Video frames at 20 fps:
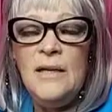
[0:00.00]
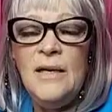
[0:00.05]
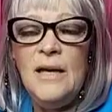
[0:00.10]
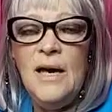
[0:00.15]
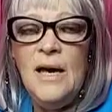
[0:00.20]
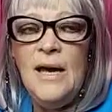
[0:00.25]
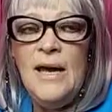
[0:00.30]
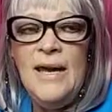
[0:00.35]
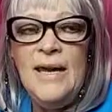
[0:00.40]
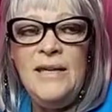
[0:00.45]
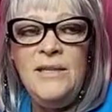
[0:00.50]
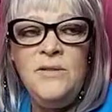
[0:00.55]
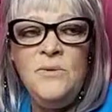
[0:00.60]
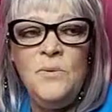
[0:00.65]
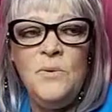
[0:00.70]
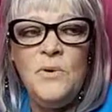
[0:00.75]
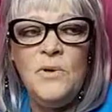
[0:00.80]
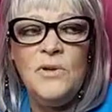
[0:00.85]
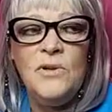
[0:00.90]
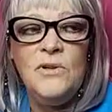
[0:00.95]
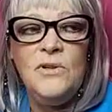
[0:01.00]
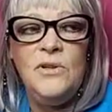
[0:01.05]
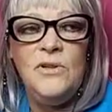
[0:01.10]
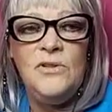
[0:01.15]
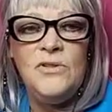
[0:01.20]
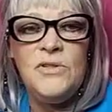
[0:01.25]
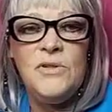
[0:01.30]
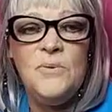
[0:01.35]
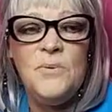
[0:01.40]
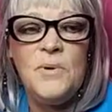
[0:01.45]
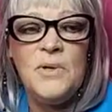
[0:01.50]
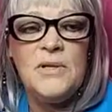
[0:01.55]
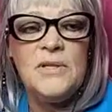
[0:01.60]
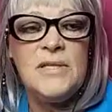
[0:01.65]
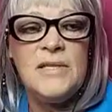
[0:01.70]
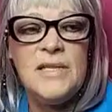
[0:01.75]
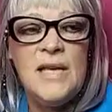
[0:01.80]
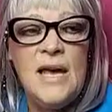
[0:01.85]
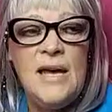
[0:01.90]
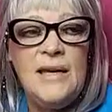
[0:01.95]
uh, I hate to word, use the
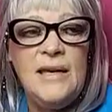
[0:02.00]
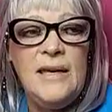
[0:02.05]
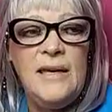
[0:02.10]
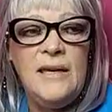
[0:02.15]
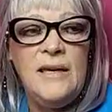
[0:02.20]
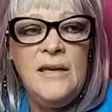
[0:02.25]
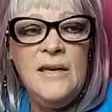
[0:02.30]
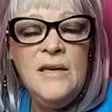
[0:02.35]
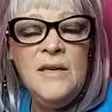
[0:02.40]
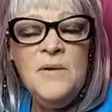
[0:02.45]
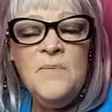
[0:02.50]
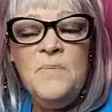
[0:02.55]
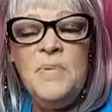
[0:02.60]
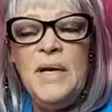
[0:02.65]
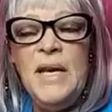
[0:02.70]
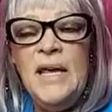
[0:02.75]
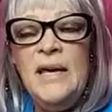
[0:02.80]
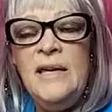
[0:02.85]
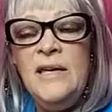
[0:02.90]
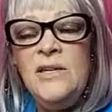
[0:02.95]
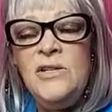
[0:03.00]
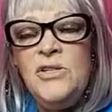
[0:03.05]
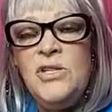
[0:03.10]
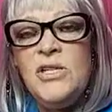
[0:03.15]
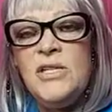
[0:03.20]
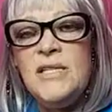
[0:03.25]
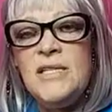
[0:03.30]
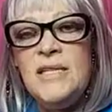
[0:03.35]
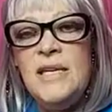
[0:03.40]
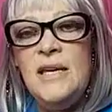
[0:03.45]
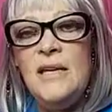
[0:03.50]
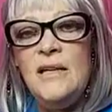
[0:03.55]
word psychic, but I can just